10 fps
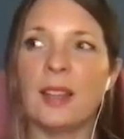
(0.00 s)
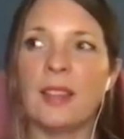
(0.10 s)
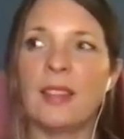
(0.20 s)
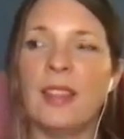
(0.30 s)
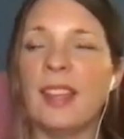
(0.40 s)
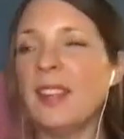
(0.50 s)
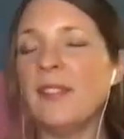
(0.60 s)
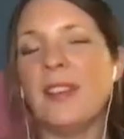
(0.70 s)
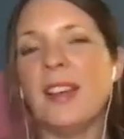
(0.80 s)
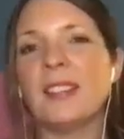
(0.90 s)

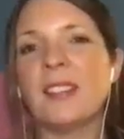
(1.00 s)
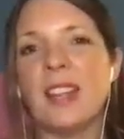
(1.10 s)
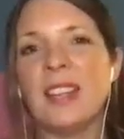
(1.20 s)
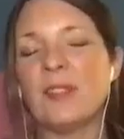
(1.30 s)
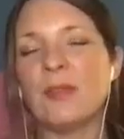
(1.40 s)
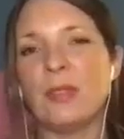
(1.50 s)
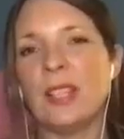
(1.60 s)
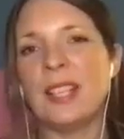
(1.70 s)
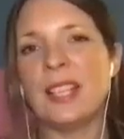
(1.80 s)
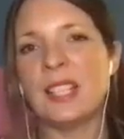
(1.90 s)
In fact, they can
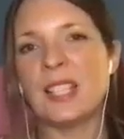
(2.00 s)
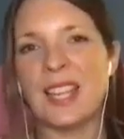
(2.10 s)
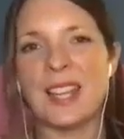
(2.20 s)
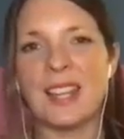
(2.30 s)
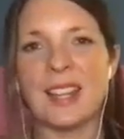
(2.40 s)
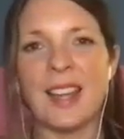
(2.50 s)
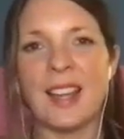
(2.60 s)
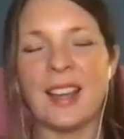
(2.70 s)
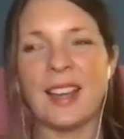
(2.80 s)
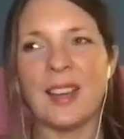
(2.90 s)
really see
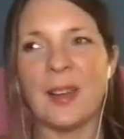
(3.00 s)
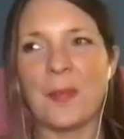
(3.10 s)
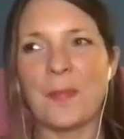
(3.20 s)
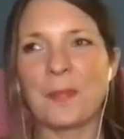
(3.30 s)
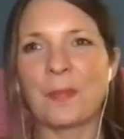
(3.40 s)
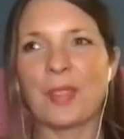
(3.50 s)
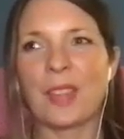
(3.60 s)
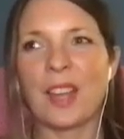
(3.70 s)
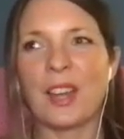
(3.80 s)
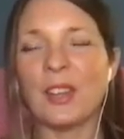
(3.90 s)

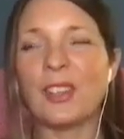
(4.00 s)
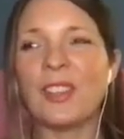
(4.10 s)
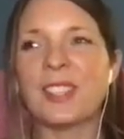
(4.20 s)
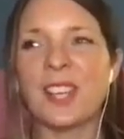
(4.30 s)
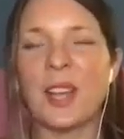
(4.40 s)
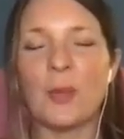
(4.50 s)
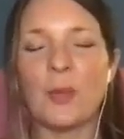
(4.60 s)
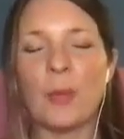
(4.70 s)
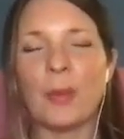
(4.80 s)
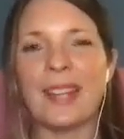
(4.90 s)
a lot of the time
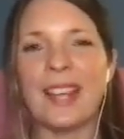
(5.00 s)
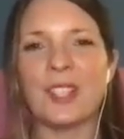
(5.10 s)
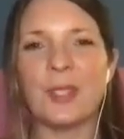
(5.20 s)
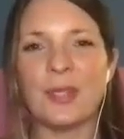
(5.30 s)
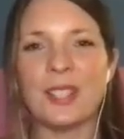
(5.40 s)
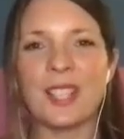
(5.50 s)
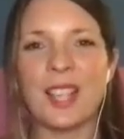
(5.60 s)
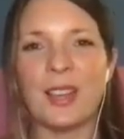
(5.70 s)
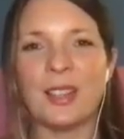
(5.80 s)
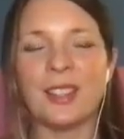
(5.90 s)
when we get to a
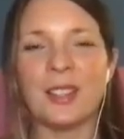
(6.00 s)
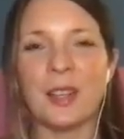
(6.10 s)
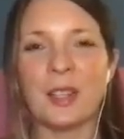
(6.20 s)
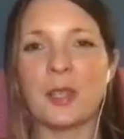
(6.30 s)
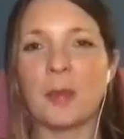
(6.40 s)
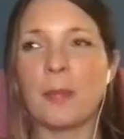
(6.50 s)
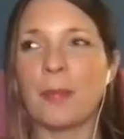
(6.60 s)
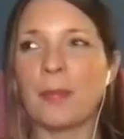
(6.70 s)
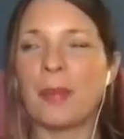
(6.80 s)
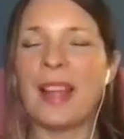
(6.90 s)
certain
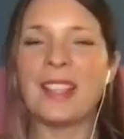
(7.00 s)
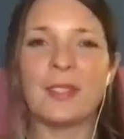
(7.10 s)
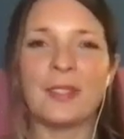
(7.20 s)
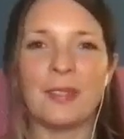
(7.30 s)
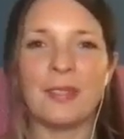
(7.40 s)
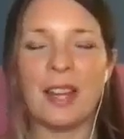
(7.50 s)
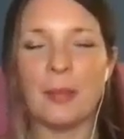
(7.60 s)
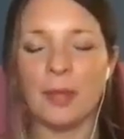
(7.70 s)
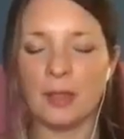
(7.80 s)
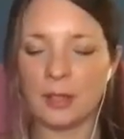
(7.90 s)
place of
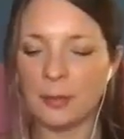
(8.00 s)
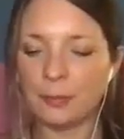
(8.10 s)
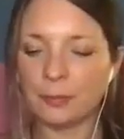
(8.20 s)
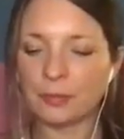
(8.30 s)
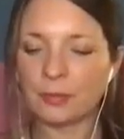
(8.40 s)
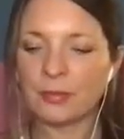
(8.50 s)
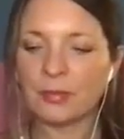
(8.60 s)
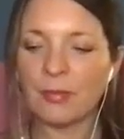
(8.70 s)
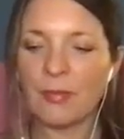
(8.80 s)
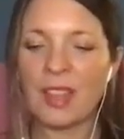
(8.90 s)
development,
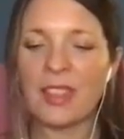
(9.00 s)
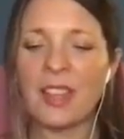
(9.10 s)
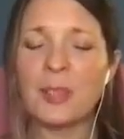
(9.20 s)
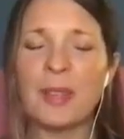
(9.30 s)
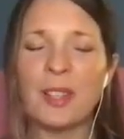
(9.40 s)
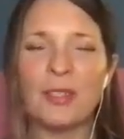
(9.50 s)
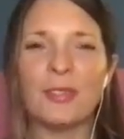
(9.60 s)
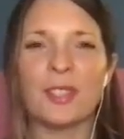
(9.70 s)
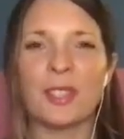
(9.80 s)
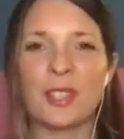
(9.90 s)
there's
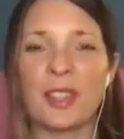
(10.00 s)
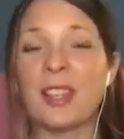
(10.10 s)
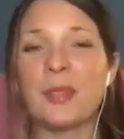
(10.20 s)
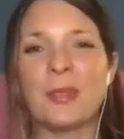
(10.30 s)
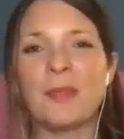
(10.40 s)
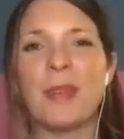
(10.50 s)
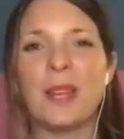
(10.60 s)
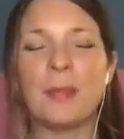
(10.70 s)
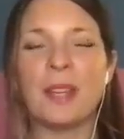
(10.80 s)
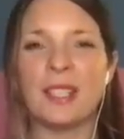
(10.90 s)
been
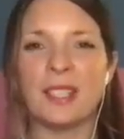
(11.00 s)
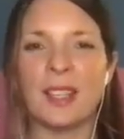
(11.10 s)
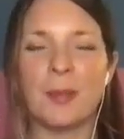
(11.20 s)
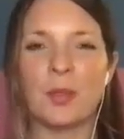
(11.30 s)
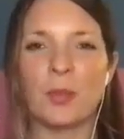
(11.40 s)
many times